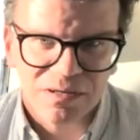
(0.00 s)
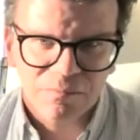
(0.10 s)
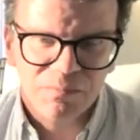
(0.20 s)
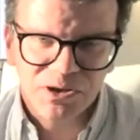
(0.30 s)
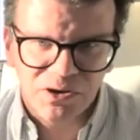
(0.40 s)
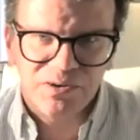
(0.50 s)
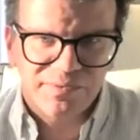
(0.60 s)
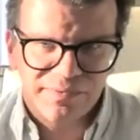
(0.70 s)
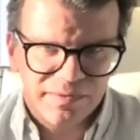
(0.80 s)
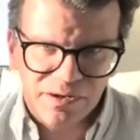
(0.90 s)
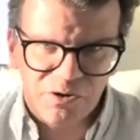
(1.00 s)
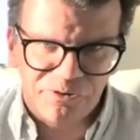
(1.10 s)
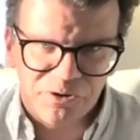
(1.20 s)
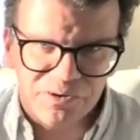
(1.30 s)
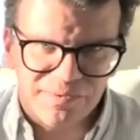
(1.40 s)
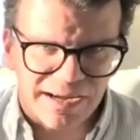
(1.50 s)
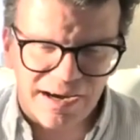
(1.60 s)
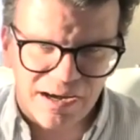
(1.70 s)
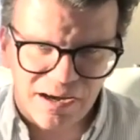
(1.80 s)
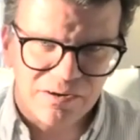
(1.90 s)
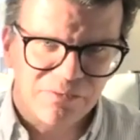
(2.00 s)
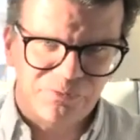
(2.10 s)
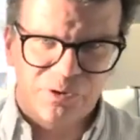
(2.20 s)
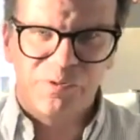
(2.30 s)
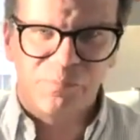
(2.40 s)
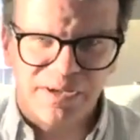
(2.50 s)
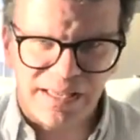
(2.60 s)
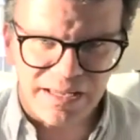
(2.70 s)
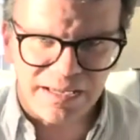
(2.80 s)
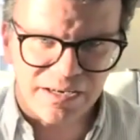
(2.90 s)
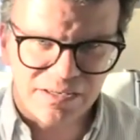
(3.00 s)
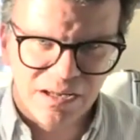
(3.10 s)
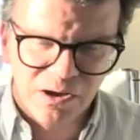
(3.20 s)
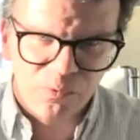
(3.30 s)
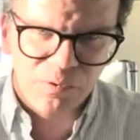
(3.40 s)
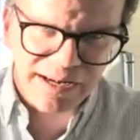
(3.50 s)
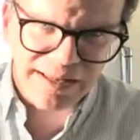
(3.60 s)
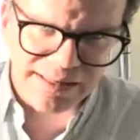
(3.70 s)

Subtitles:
Because, focus are from the beginning, and radial